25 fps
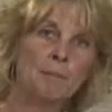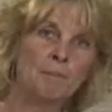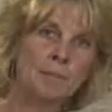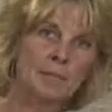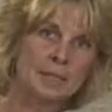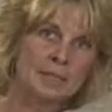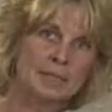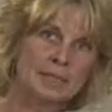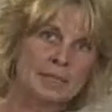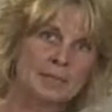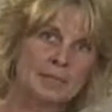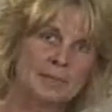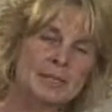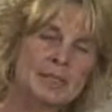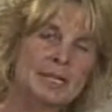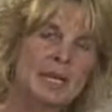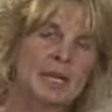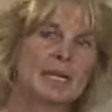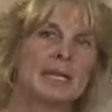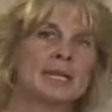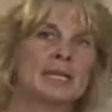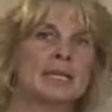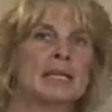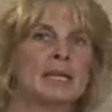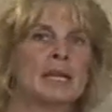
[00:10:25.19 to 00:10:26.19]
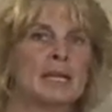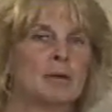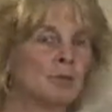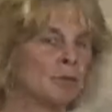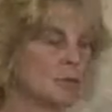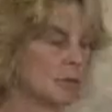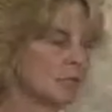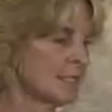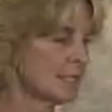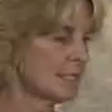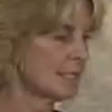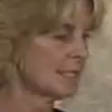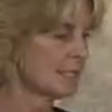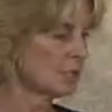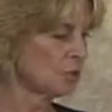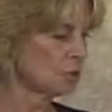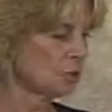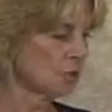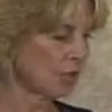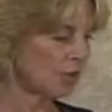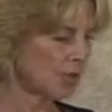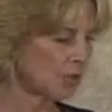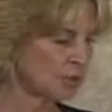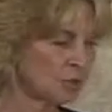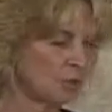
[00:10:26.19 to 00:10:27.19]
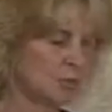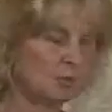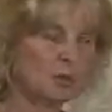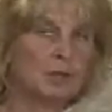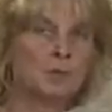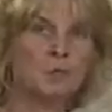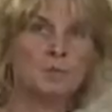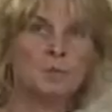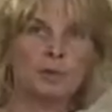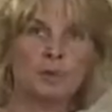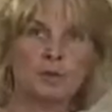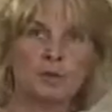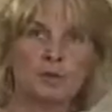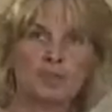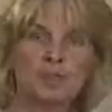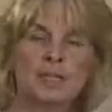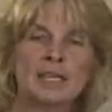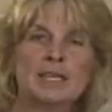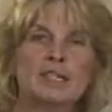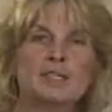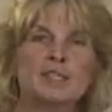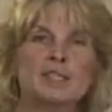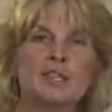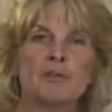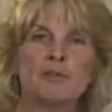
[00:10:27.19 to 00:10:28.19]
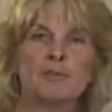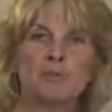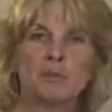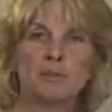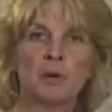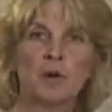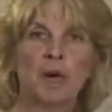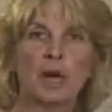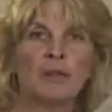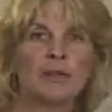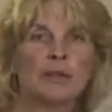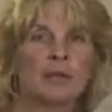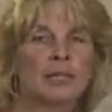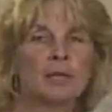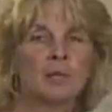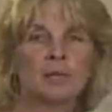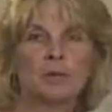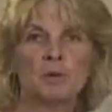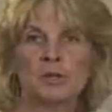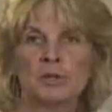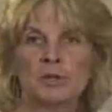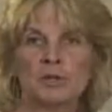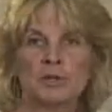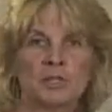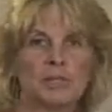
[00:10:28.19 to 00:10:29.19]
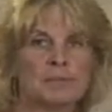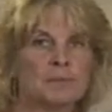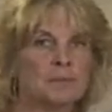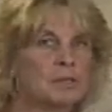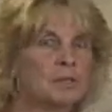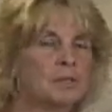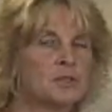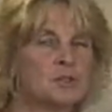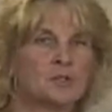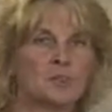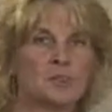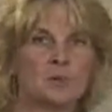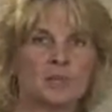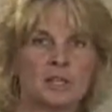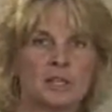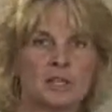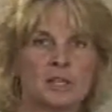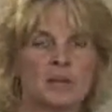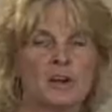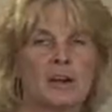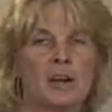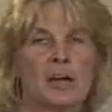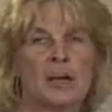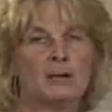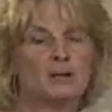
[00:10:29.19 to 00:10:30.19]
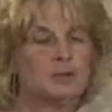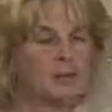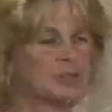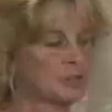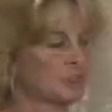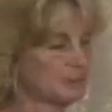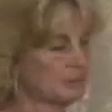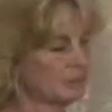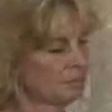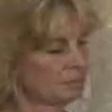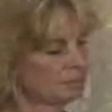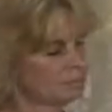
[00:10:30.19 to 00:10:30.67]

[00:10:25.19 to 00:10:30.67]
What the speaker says: been subsided, and once the drains are removed, they still have a bra they can wear 6 months to a year out.